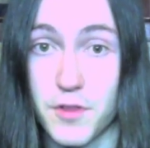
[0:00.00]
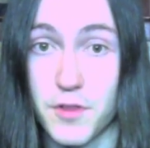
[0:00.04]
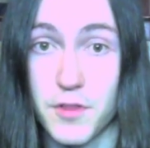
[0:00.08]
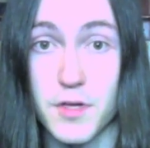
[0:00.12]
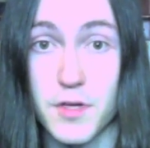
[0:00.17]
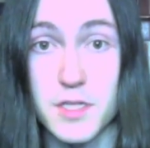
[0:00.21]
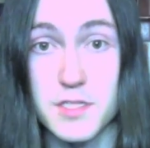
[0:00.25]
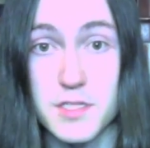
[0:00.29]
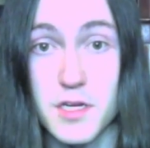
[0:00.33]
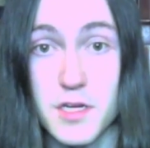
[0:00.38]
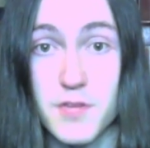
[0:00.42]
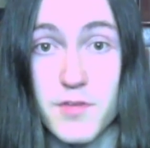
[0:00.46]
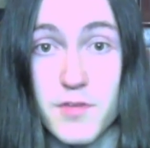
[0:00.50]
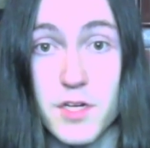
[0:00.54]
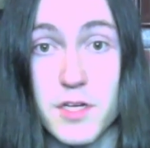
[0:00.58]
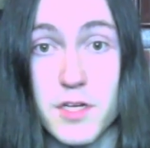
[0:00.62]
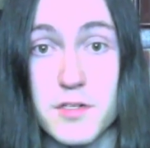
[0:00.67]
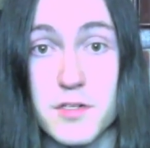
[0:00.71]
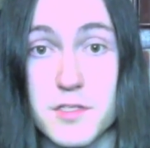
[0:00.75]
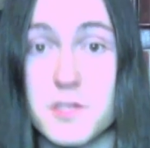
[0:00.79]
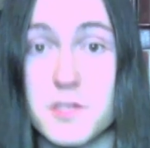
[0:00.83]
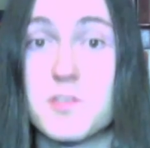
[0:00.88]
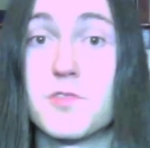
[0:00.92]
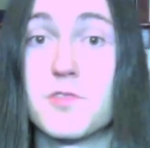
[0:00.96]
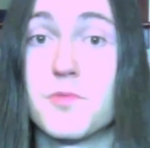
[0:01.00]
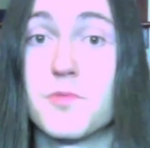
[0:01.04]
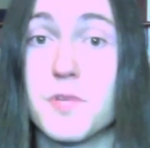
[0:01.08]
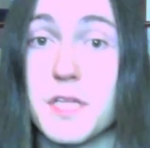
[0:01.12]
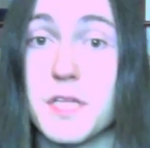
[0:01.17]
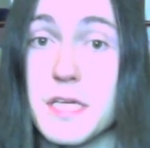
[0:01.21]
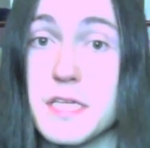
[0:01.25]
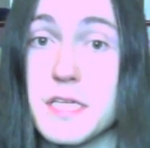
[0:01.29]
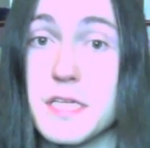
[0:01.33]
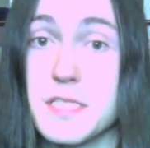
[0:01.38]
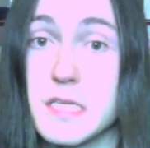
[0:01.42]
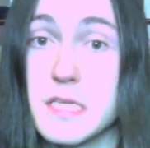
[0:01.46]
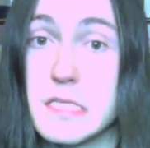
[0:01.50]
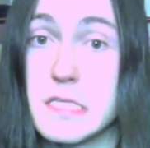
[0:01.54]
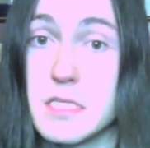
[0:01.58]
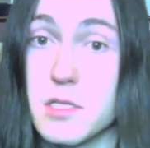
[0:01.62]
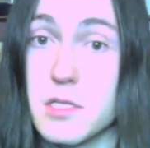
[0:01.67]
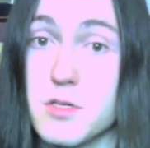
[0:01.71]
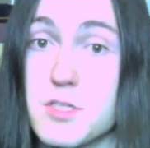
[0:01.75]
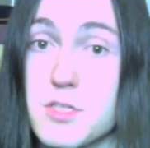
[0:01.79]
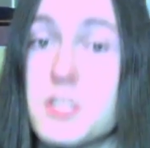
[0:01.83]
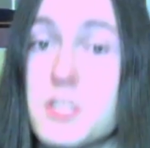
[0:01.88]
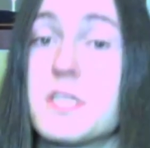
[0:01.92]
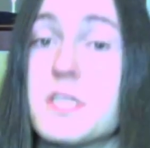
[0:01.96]
the Thoughts On videos, there's a really easy
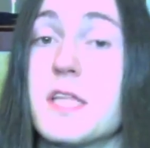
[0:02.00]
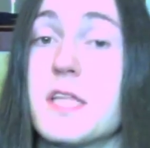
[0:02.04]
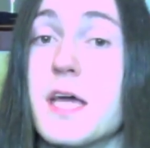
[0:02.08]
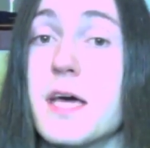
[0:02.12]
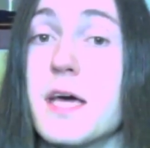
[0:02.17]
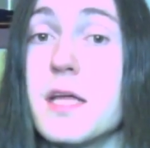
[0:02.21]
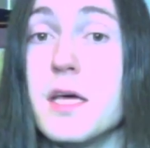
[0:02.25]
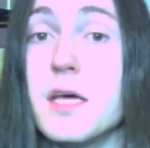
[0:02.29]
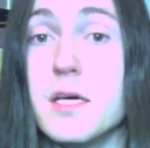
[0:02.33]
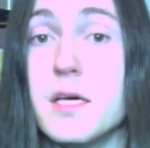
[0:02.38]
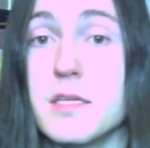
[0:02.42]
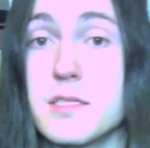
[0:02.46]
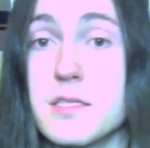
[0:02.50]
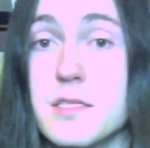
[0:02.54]
solution to that.